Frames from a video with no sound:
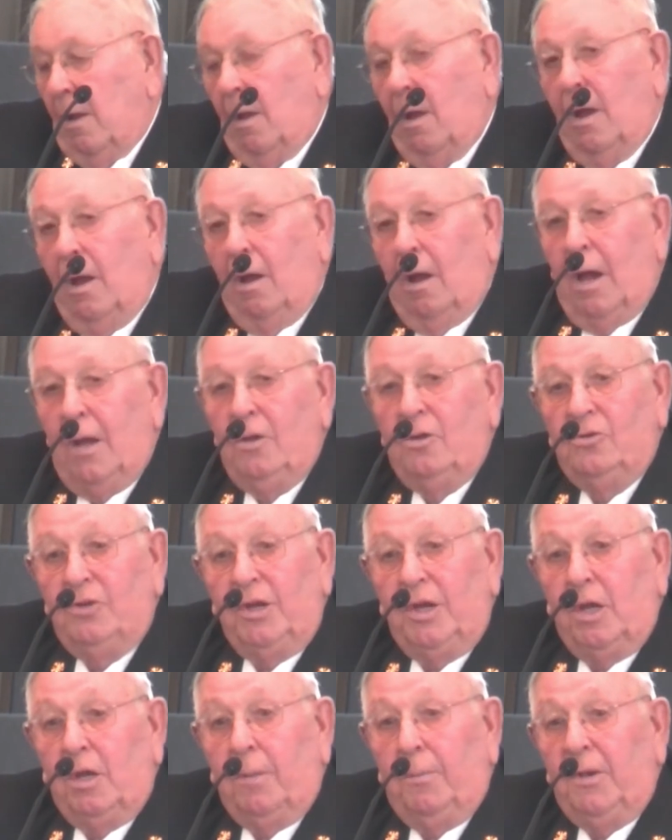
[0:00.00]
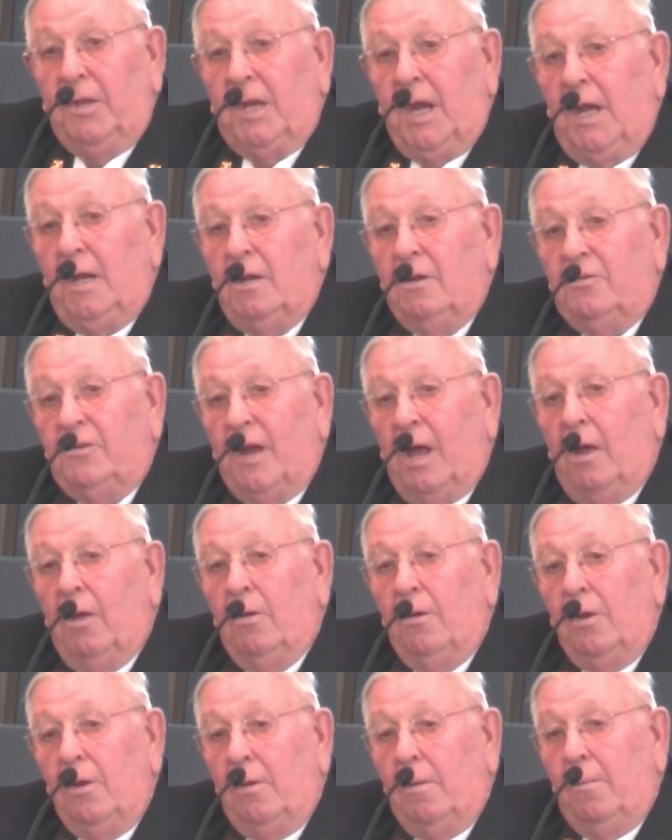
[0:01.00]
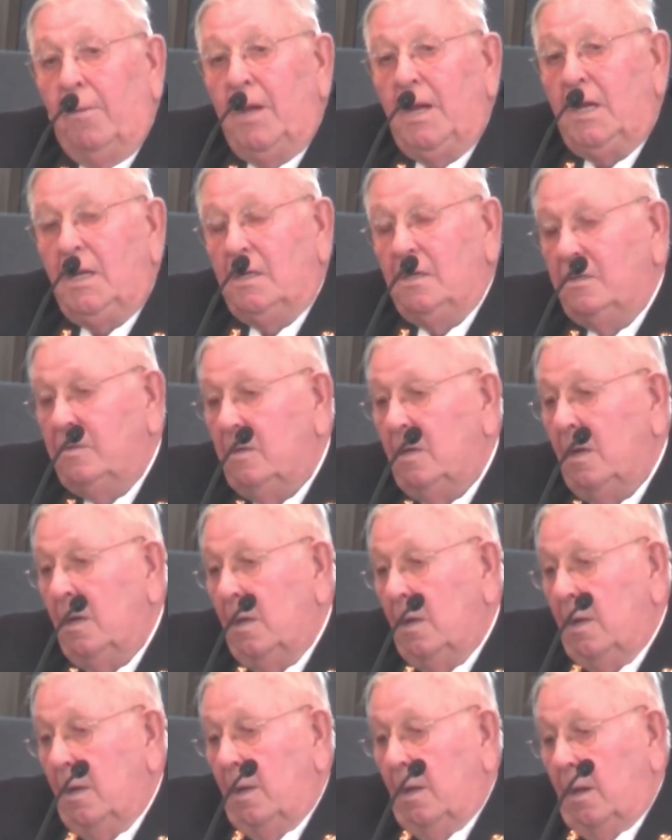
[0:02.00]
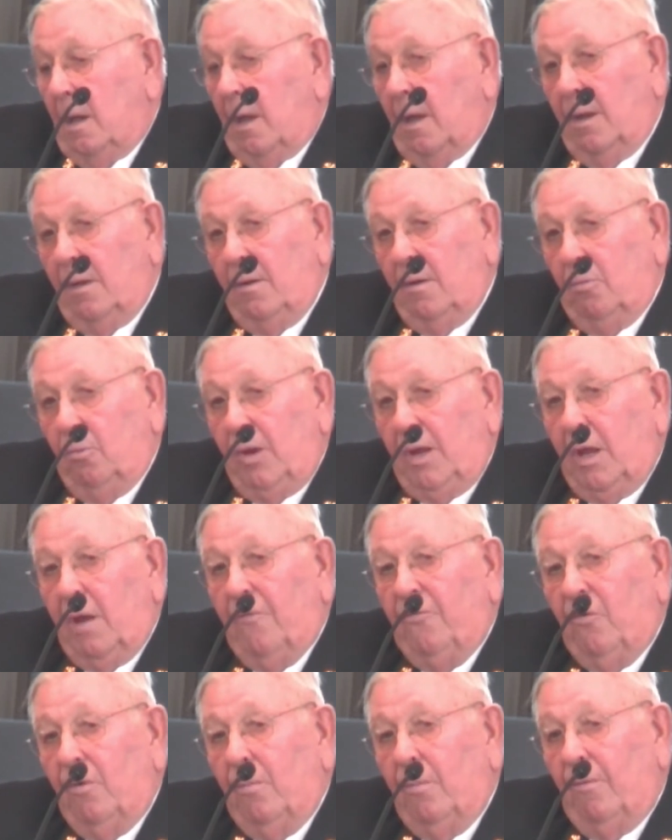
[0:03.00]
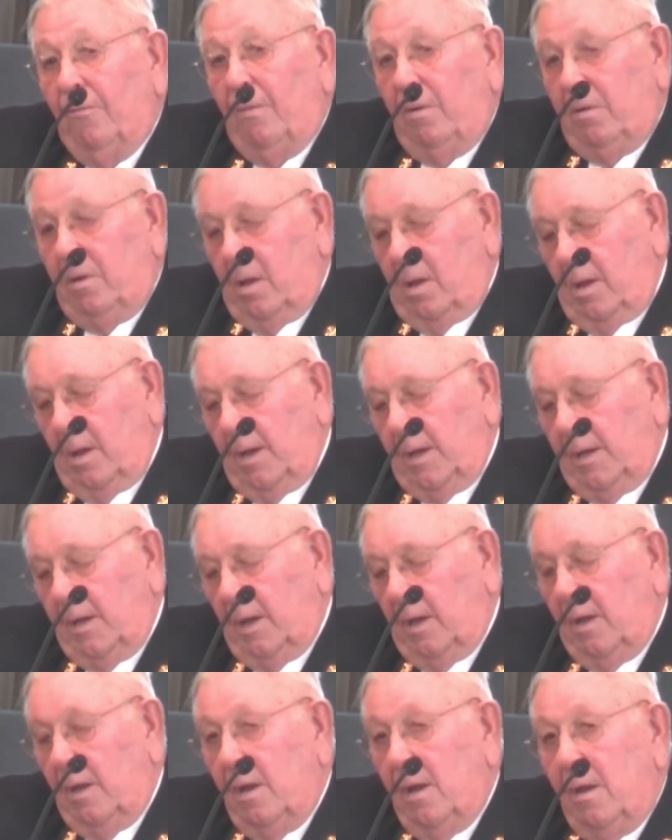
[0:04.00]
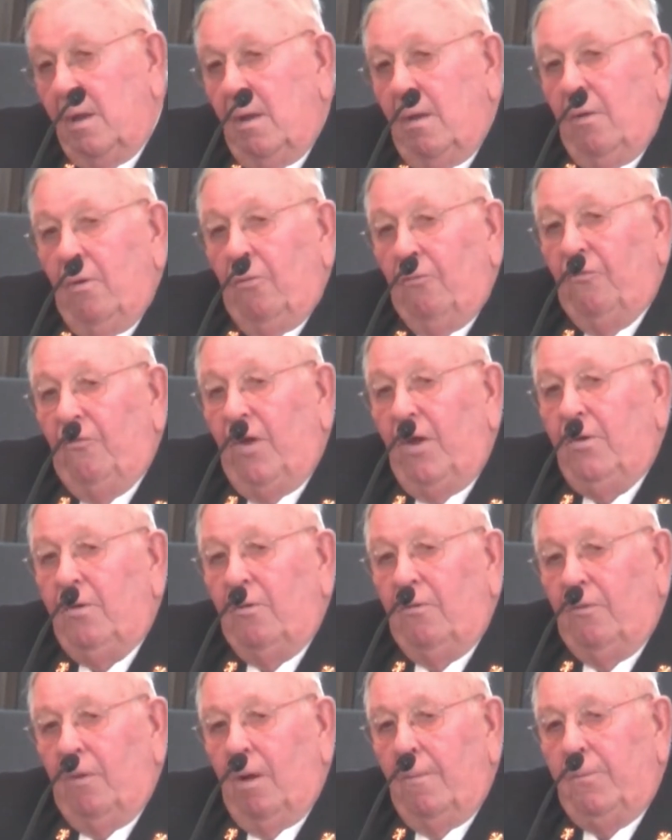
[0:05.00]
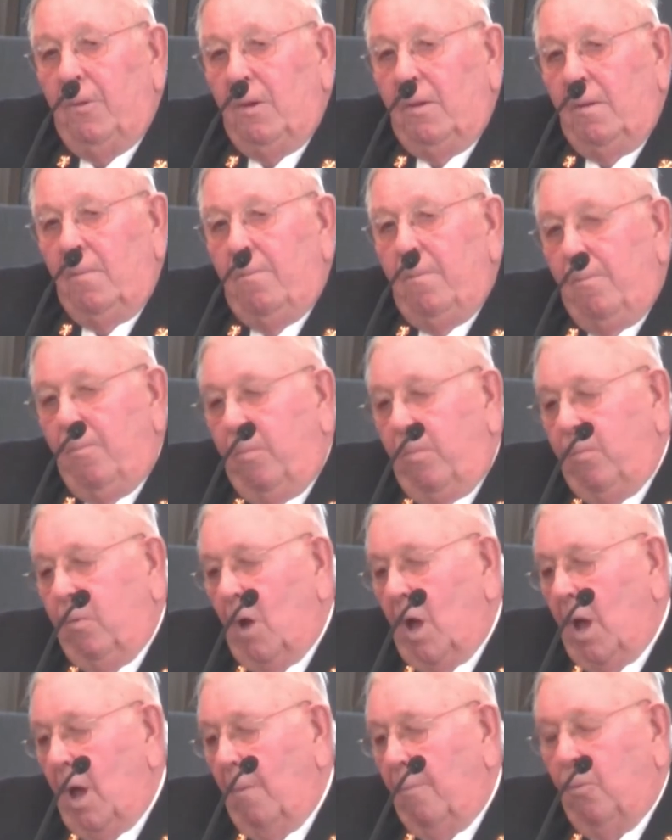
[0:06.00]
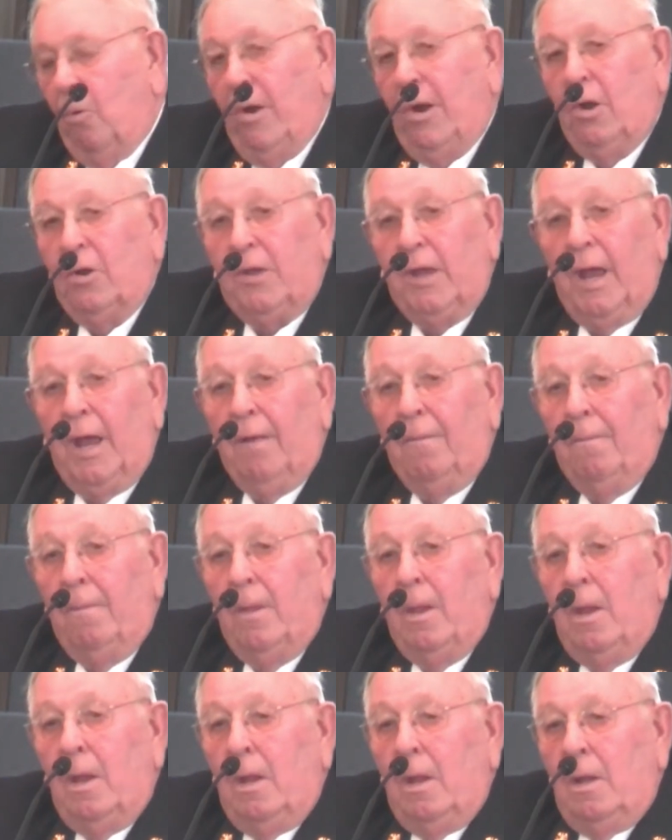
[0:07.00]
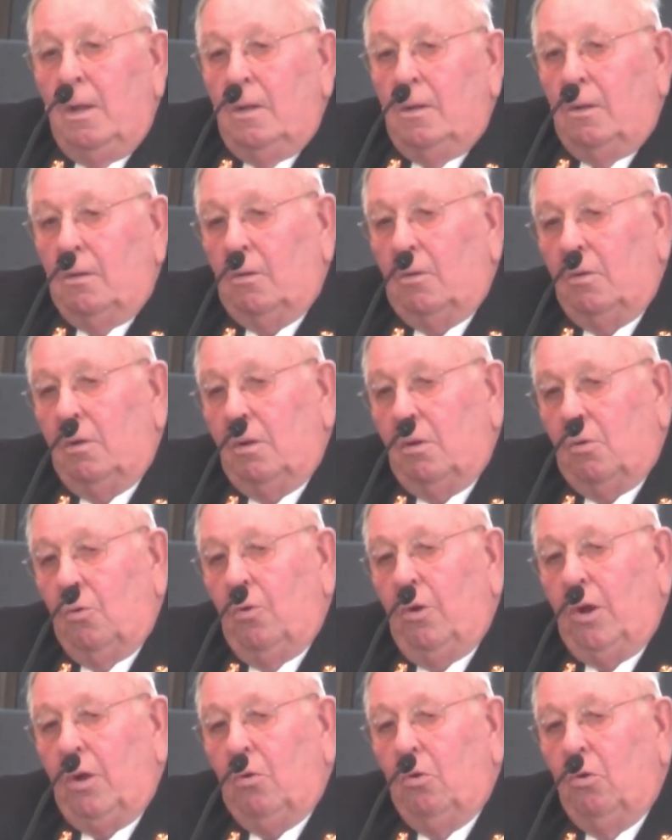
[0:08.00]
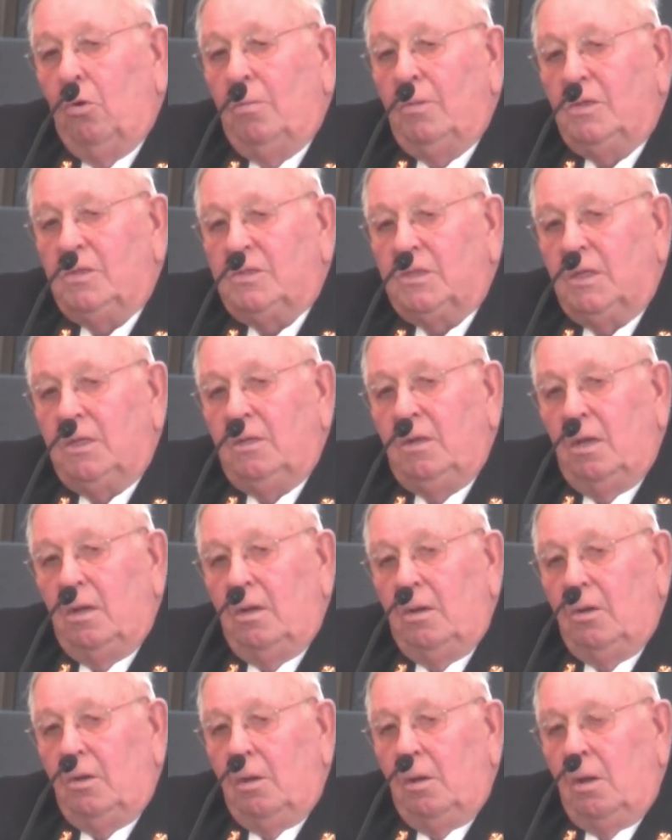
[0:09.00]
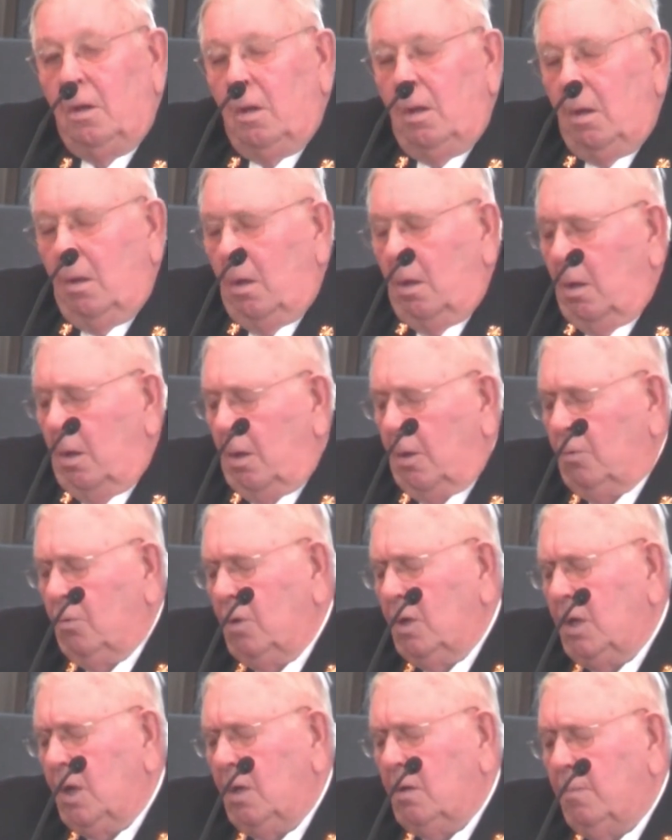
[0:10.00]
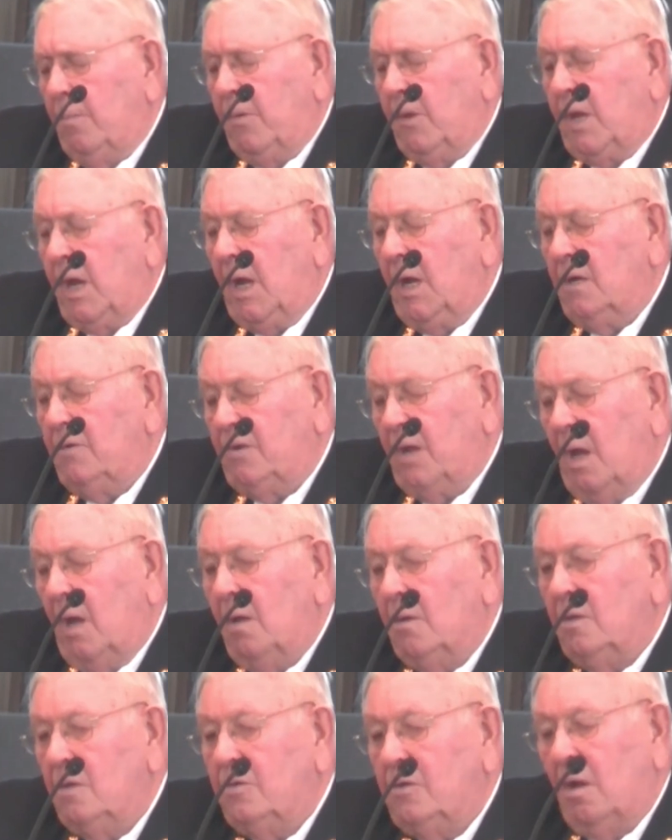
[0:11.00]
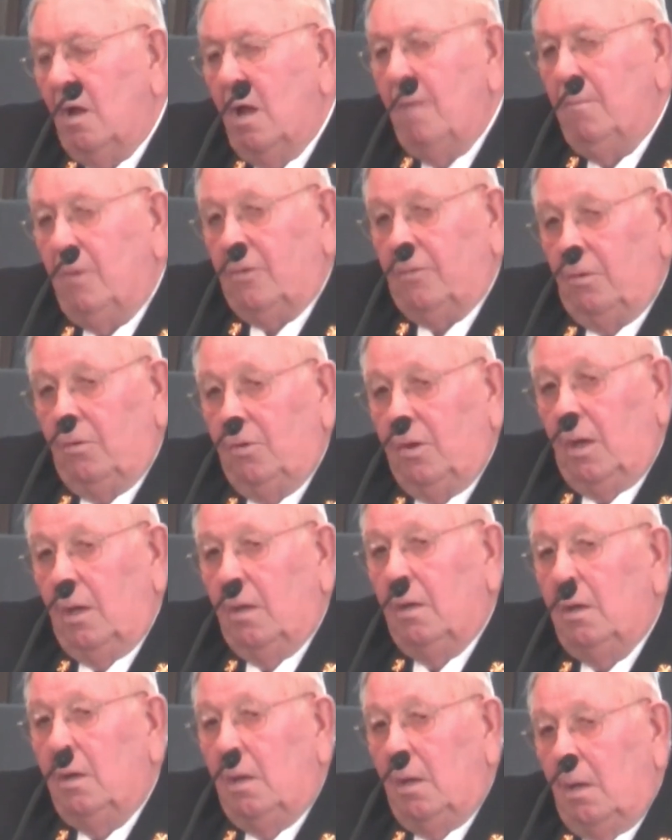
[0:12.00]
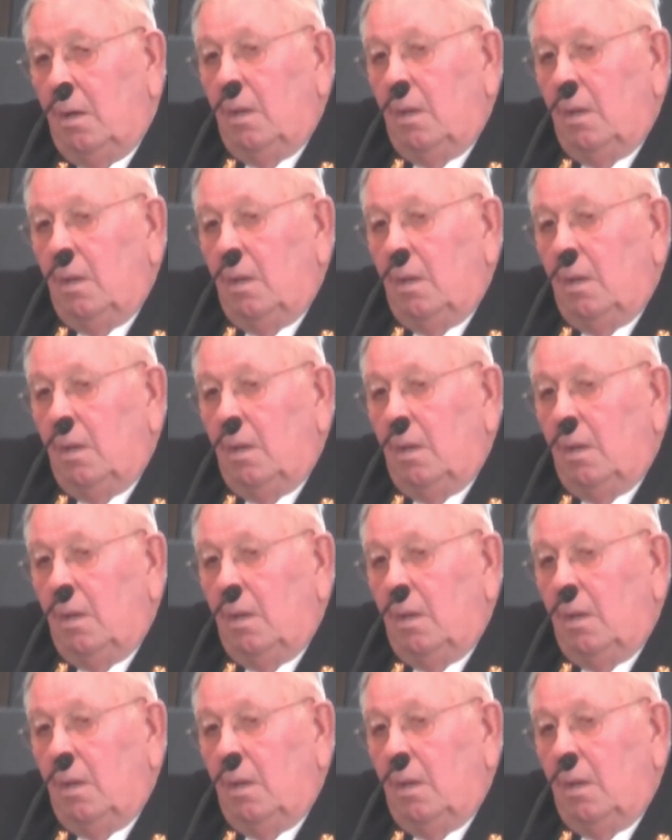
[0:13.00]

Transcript: I usually get the potato salad and the beans. And then we get it from a vendor up in Boyertown. Gordy called me and said, you going to get the potato salad this time? I said, yeah.